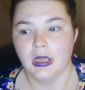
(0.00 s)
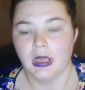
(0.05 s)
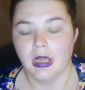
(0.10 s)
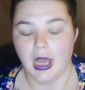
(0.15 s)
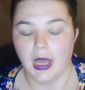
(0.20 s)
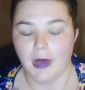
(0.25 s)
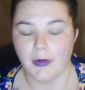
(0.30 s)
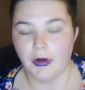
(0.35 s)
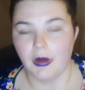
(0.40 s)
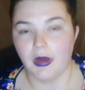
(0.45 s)

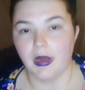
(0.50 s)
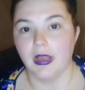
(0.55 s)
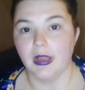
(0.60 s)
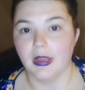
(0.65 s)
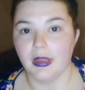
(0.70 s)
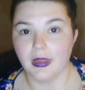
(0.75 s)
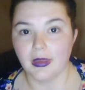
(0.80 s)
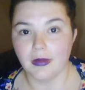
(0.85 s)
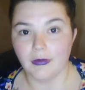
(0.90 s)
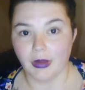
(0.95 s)
I wore it
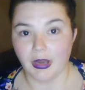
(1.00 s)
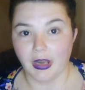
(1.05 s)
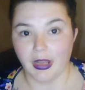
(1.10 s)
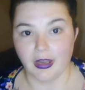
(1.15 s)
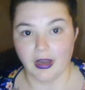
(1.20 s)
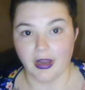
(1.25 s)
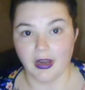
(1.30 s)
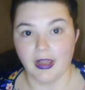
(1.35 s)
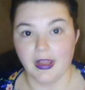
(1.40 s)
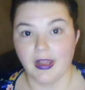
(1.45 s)
when I
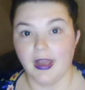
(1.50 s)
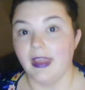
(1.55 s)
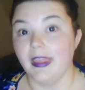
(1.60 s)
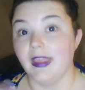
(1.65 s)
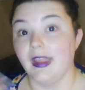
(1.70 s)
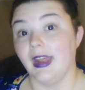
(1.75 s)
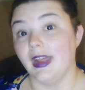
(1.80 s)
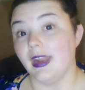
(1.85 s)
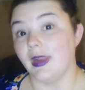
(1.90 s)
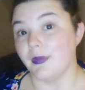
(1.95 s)
got it, I
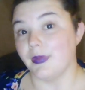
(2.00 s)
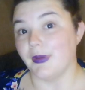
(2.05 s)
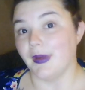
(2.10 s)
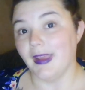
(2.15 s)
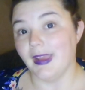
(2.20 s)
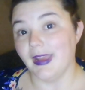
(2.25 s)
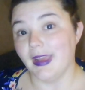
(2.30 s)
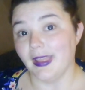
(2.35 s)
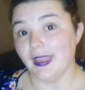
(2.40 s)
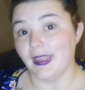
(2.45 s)
then had a
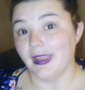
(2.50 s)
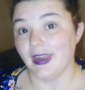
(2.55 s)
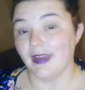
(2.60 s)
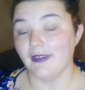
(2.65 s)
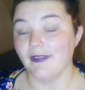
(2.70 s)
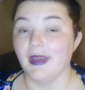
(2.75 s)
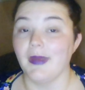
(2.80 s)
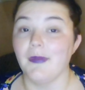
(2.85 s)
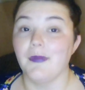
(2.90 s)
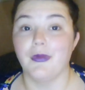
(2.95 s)
break, and then
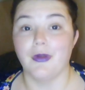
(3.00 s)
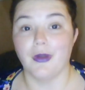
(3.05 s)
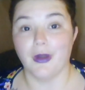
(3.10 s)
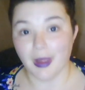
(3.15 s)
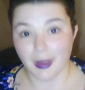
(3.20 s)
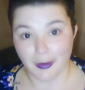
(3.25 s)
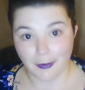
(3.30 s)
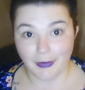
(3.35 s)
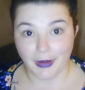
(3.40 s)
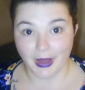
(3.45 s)
I've like
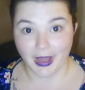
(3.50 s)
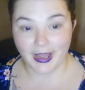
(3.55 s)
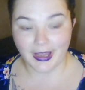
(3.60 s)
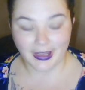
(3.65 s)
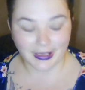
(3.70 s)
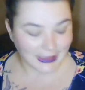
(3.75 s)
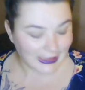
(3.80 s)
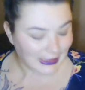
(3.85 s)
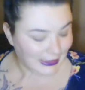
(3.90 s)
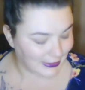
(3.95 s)
brought it
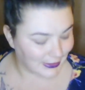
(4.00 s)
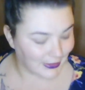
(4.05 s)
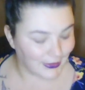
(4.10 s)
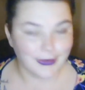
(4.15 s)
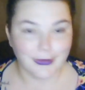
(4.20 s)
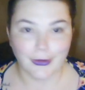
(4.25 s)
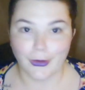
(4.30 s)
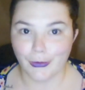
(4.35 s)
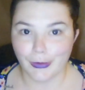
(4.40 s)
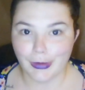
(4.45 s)
back.
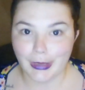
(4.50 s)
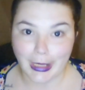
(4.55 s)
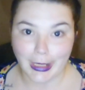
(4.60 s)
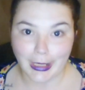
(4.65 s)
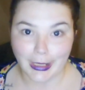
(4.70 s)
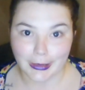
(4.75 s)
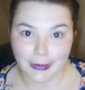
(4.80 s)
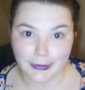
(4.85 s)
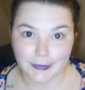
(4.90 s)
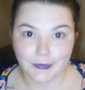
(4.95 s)
So
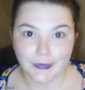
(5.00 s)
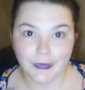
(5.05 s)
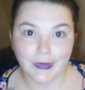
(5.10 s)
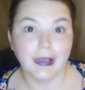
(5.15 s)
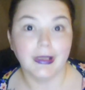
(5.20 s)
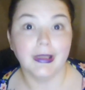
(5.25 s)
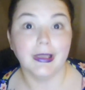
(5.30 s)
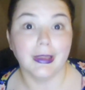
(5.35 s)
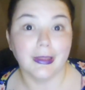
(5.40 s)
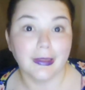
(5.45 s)
yeah,
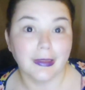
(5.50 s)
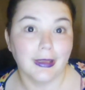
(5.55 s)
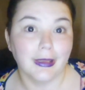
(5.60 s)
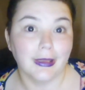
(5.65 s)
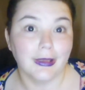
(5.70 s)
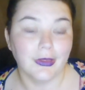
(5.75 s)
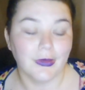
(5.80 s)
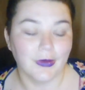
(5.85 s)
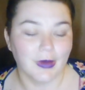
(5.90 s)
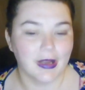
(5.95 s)
let's
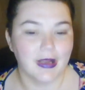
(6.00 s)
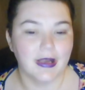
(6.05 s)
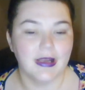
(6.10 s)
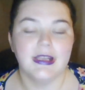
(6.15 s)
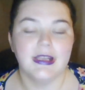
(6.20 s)
get into it.